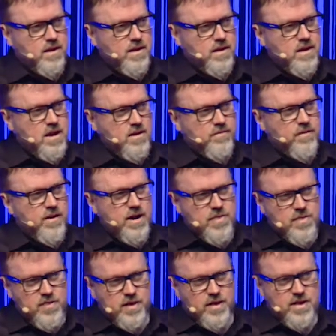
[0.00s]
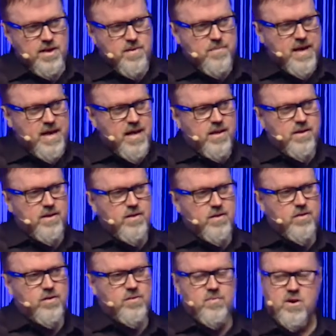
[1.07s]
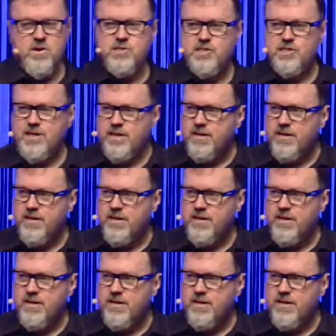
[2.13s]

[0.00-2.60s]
Now, if I think about the most